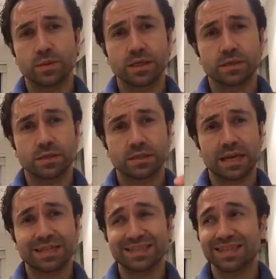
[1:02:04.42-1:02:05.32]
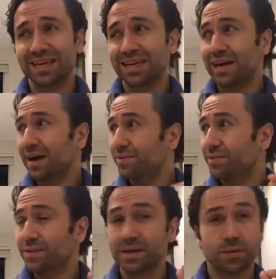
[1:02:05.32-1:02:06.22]
week on Saturday, I
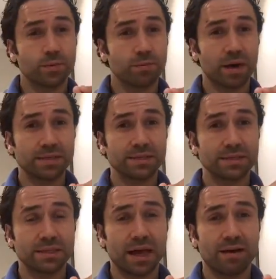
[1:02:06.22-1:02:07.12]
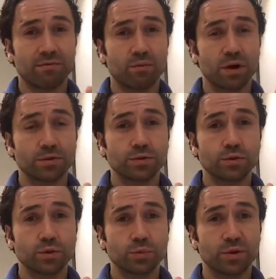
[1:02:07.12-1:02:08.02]
think we might still have one or
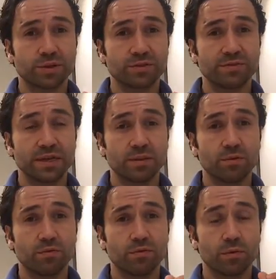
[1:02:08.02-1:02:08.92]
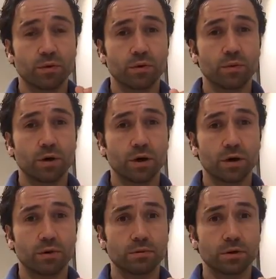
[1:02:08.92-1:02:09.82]
two spots available for
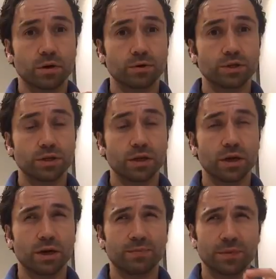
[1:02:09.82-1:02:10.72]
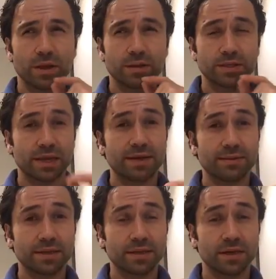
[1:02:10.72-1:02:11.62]
uh, coach uh, design
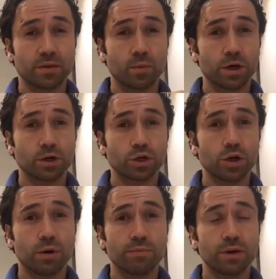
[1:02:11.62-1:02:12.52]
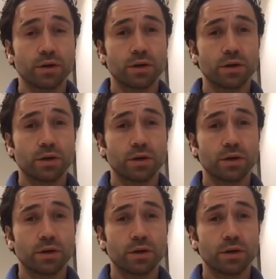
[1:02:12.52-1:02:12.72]
thinking workshop.